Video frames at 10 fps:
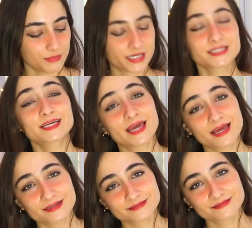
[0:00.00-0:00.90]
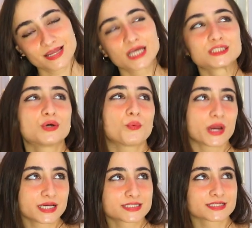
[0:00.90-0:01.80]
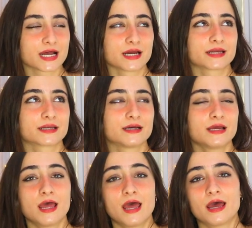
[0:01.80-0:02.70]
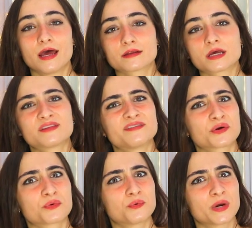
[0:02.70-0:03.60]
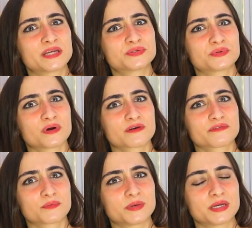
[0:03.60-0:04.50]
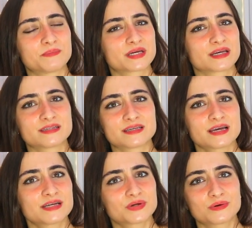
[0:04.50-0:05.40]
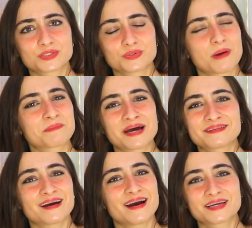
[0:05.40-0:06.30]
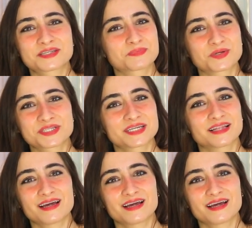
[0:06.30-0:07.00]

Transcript: because, again, the waistline, and they're way too long for me because, as I told you, I'm not the highest person